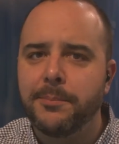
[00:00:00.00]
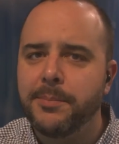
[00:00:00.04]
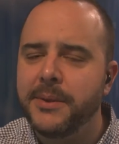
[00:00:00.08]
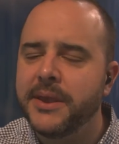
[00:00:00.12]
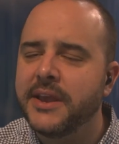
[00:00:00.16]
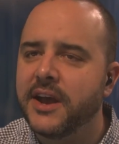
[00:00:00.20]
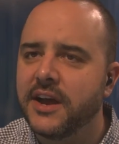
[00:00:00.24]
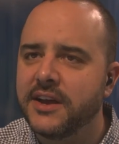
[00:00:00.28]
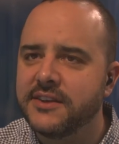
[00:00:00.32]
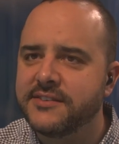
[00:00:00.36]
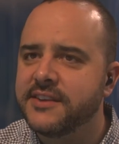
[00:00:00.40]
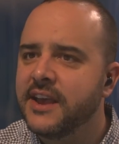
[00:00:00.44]

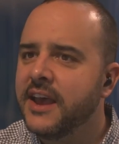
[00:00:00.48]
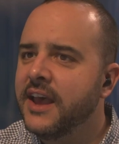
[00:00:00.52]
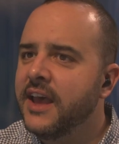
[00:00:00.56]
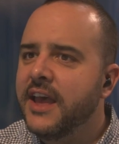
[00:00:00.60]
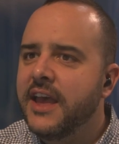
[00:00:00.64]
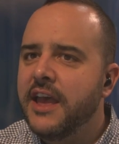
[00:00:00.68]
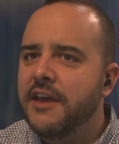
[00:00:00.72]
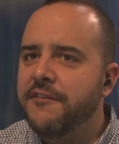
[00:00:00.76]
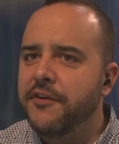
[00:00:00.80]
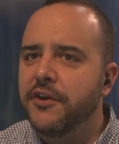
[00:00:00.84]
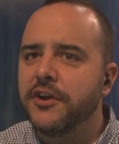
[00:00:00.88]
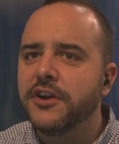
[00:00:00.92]
Because
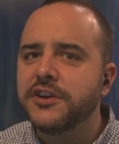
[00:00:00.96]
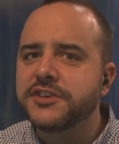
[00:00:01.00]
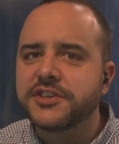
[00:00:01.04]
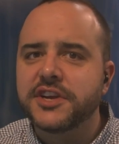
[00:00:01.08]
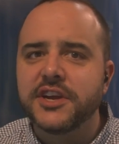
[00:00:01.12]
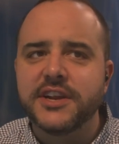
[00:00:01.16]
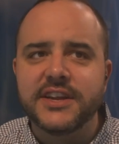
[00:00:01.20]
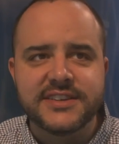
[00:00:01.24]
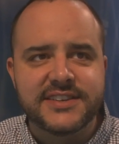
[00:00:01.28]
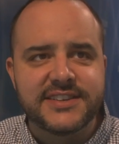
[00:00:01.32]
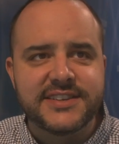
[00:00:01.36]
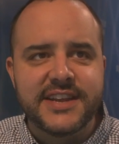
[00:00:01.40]
if you're just
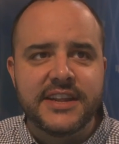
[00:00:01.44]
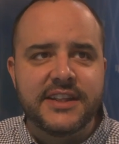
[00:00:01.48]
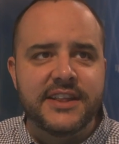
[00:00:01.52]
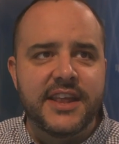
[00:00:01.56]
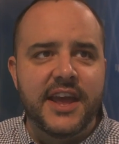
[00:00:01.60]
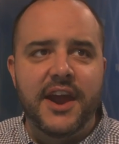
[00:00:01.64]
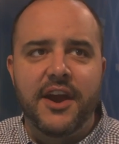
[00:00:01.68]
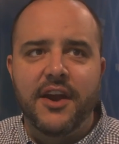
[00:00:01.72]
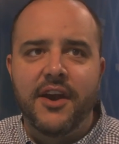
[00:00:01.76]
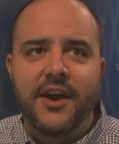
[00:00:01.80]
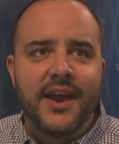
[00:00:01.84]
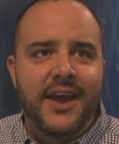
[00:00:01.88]
going to sit
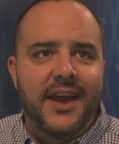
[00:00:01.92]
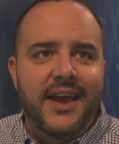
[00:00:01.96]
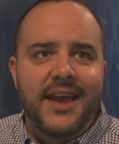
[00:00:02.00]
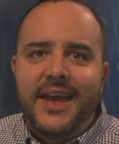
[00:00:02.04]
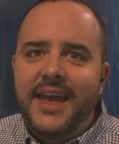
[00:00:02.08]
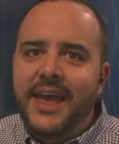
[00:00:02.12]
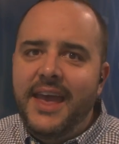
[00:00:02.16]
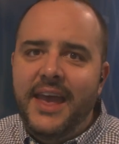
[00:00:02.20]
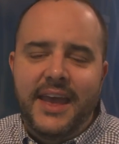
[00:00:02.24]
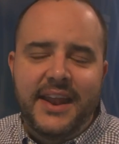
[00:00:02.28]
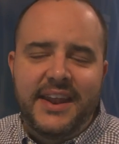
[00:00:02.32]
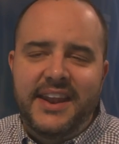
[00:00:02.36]
there
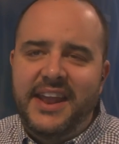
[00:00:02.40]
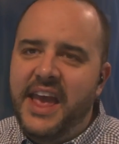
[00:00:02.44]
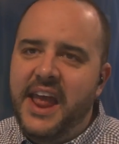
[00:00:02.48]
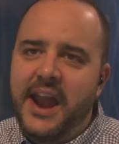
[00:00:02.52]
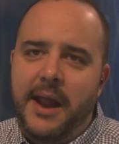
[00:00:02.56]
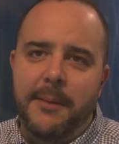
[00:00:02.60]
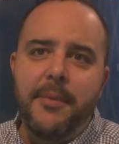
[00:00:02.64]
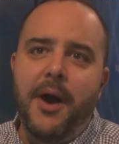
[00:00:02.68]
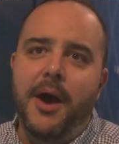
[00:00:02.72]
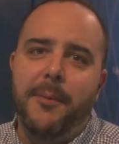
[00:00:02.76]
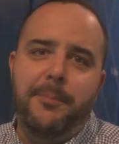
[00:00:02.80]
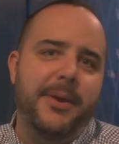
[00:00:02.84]
and
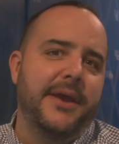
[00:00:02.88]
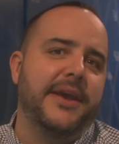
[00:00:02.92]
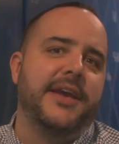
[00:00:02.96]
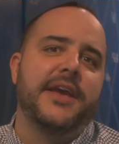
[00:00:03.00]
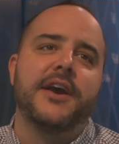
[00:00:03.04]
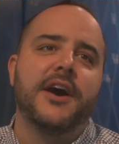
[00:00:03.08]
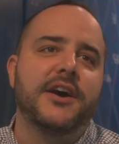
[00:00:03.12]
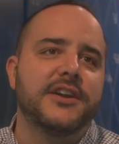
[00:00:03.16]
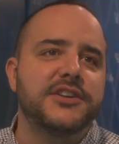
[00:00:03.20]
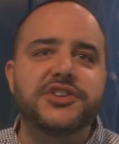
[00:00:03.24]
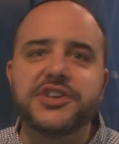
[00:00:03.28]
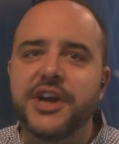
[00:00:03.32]
I'm not picking
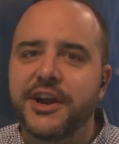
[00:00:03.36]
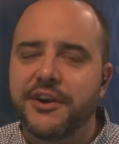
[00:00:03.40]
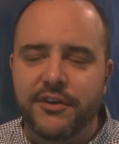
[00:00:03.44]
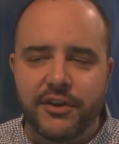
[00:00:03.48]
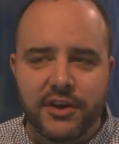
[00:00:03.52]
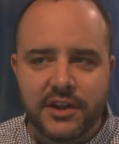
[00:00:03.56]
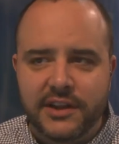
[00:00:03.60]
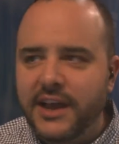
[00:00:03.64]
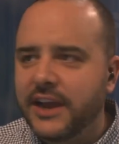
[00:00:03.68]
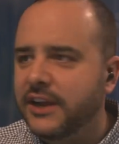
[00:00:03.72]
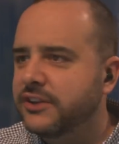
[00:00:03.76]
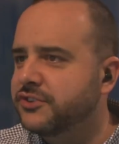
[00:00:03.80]
on General
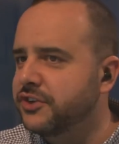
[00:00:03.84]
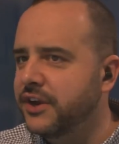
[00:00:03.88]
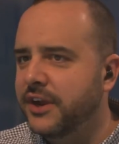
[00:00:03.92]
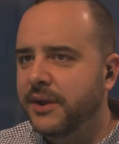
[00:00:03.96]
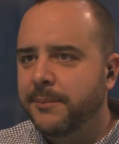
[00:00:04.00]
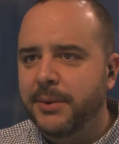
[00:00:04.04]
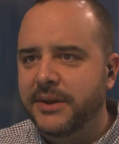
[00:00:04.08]
Electric,